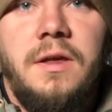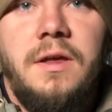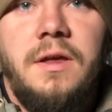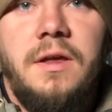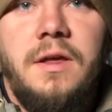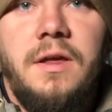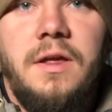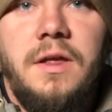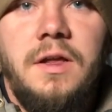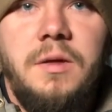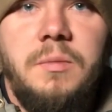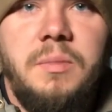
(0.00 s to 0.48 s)

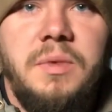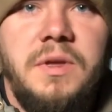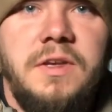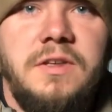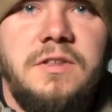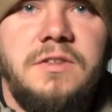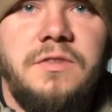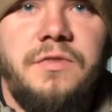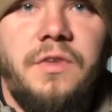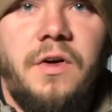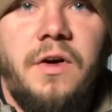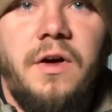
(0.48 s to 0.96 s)
in a piece
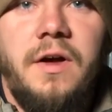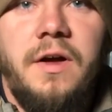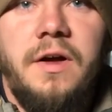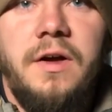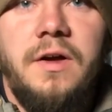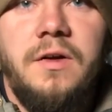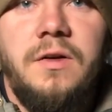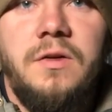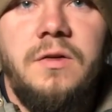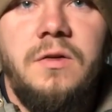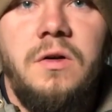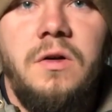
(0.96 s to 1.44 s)
of
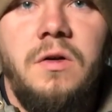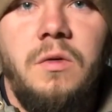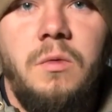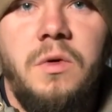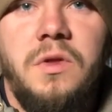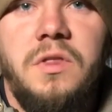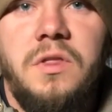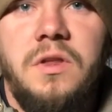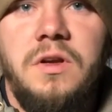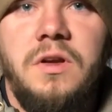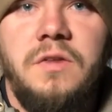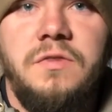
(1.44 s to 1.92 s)
iron with
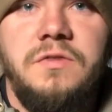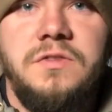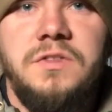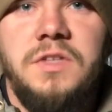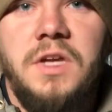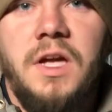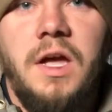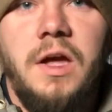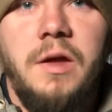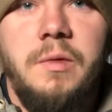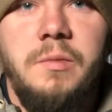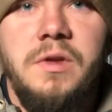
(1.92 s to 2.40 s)
enough
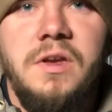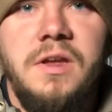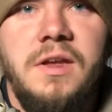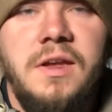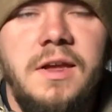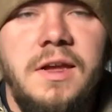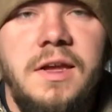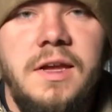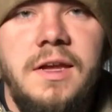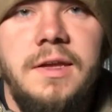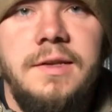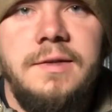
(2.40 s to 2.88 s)
time and
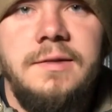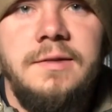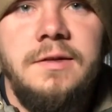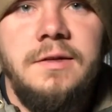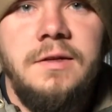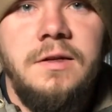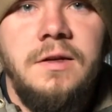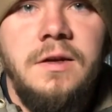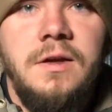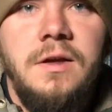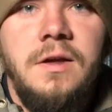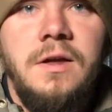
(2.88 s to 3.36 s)
heat,
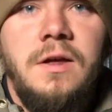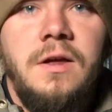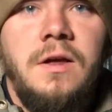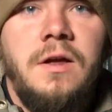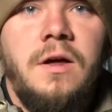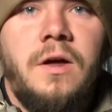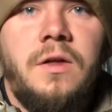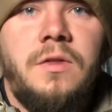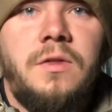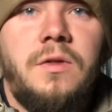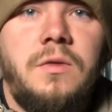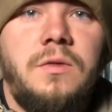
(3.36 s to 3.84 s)

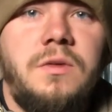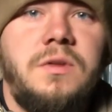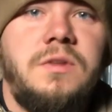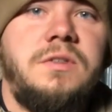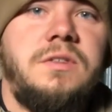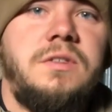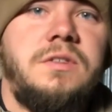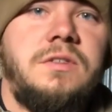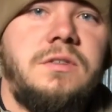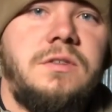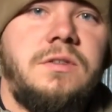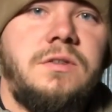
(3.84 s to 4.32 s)
although this
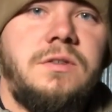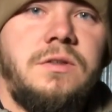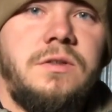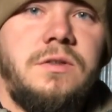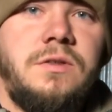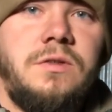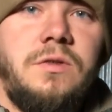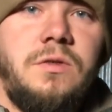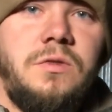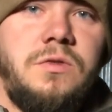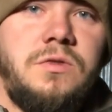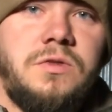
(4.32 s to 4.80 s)
is
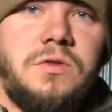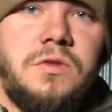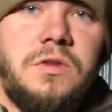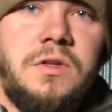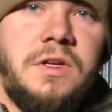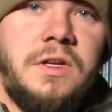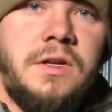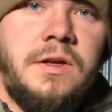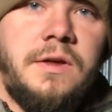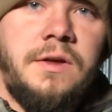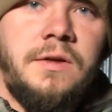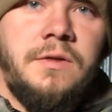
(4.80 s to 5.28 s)

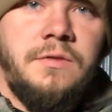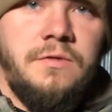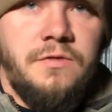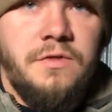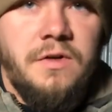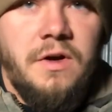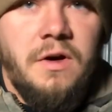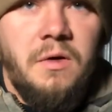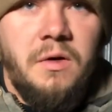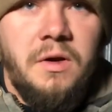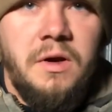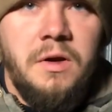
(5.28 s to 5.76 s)
usually
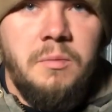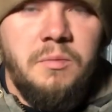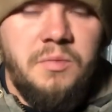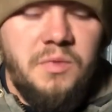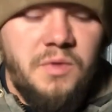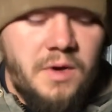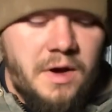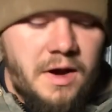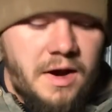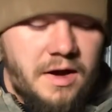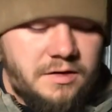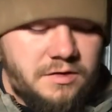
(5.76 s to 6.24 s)
very
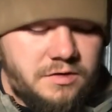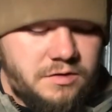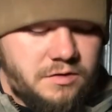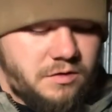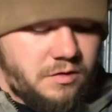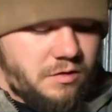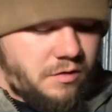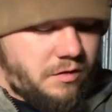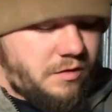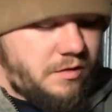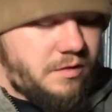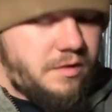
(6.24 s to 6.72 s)
impractical.